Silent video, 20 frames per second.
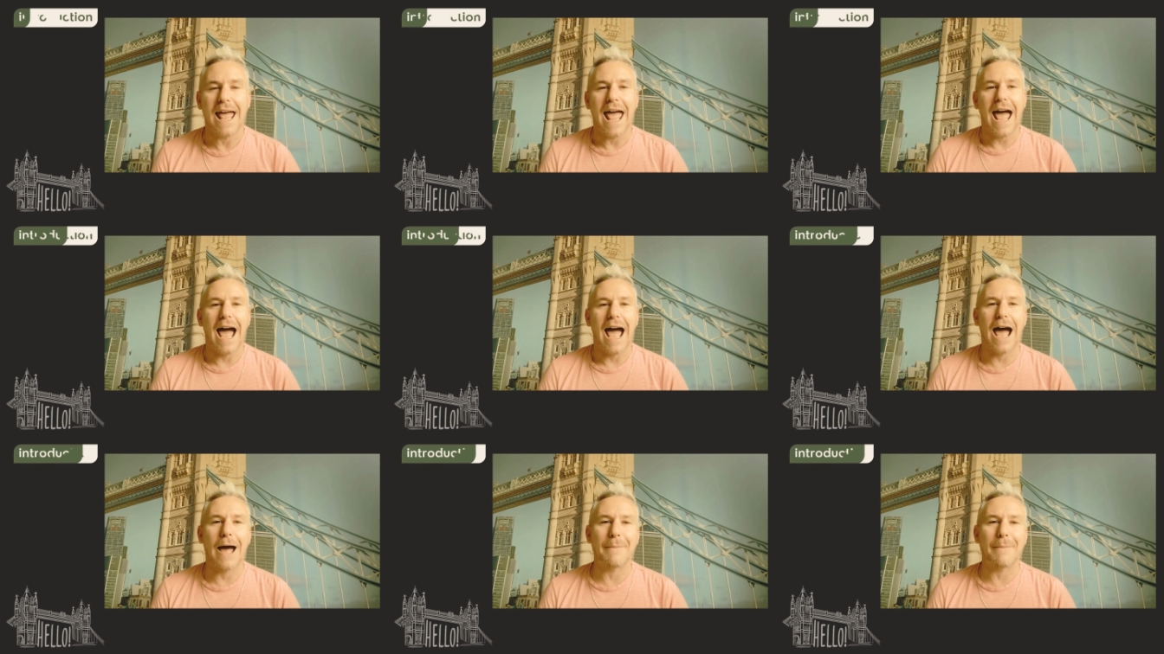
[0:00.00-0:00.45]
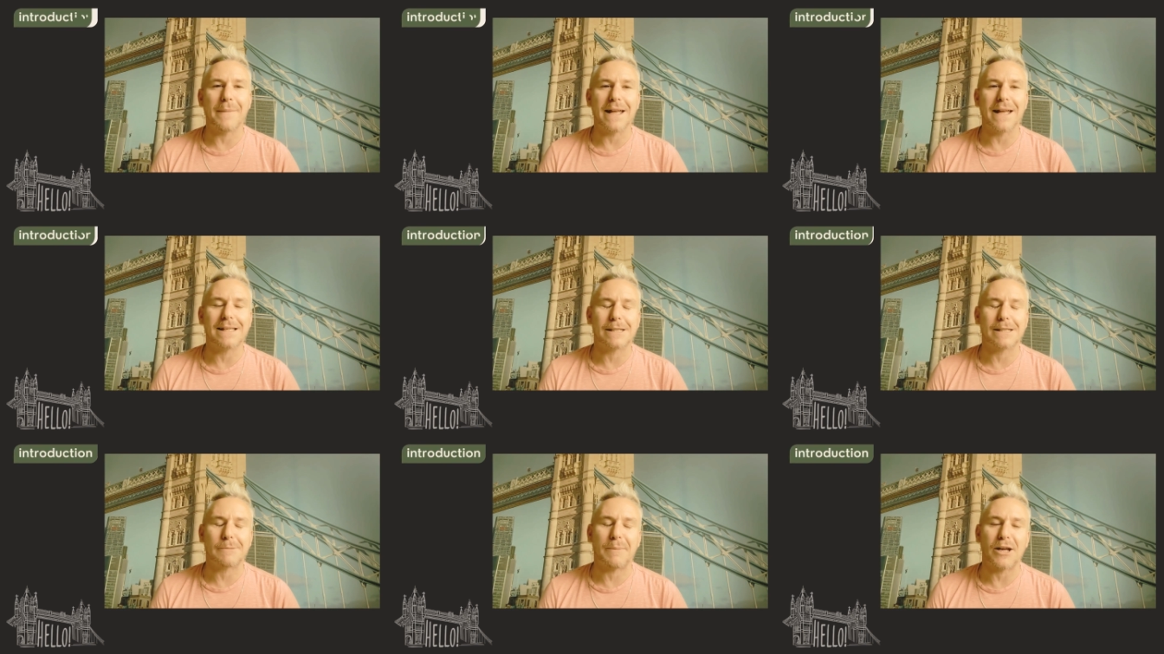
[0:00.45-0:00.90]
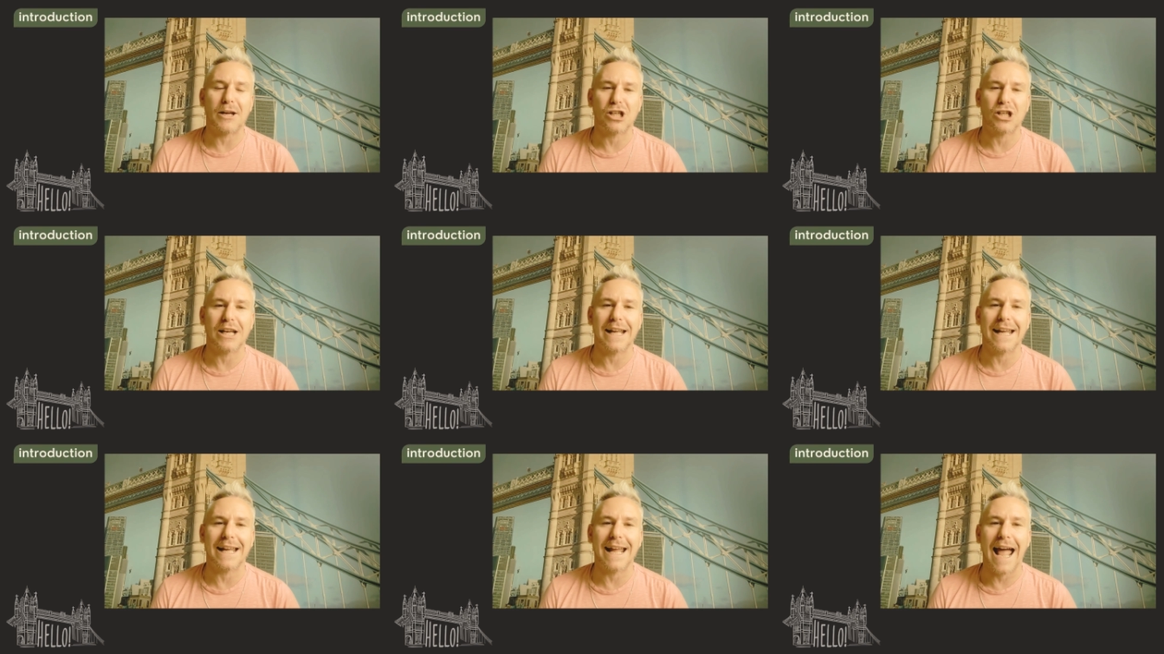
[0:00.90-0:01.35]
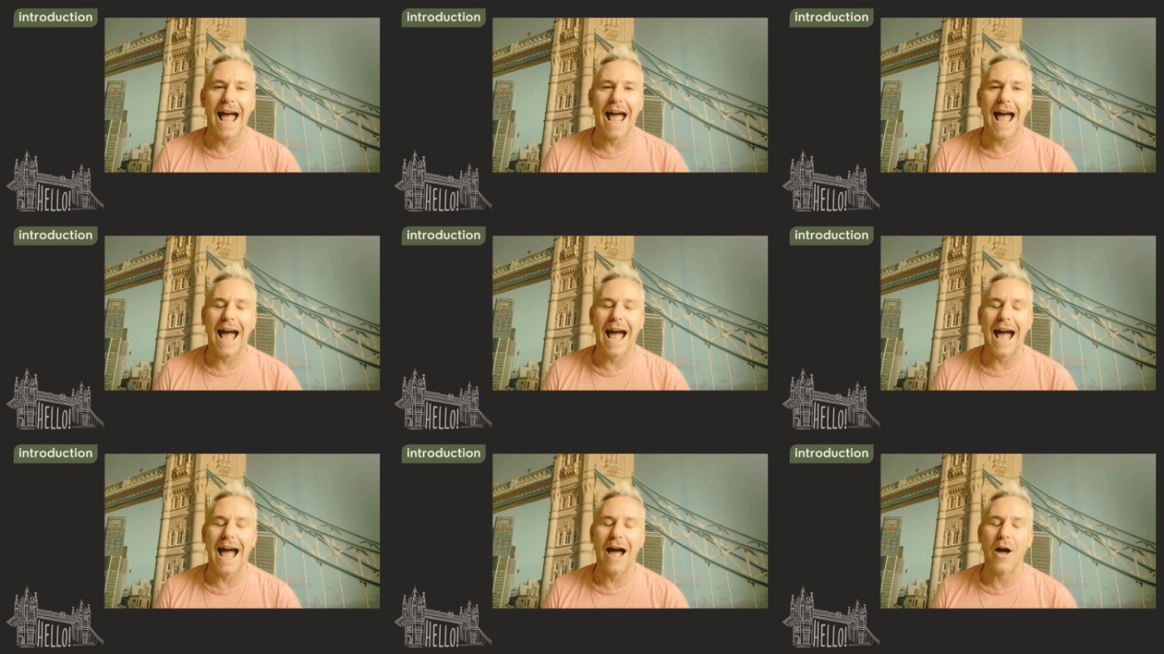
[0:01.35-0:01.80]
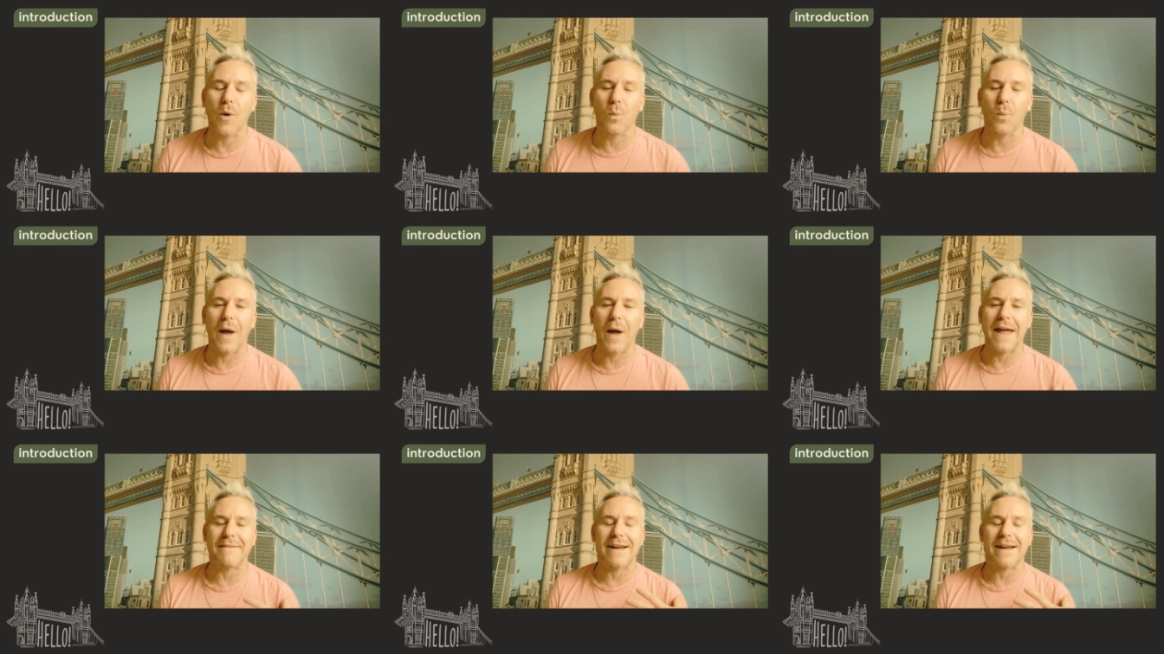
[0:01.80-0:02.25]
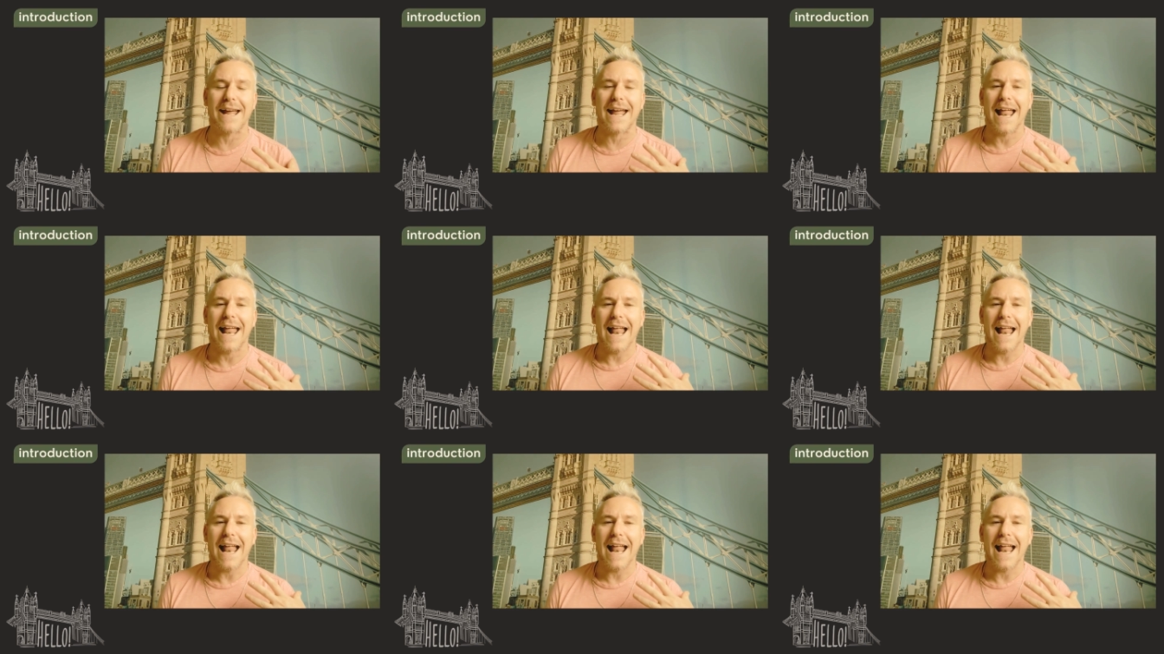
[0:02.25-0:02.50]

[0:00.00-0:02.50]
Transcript: especially where it